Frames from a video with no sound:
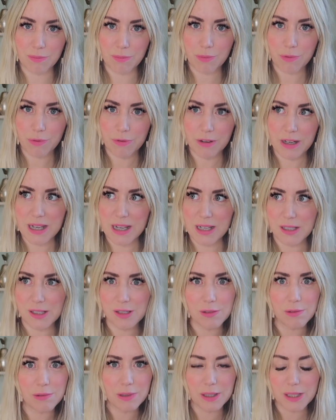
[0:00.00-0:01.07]

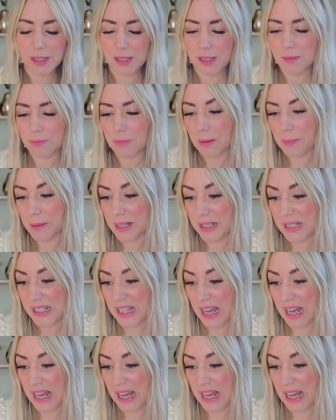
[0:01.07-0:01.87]
preschoolers, maybe it's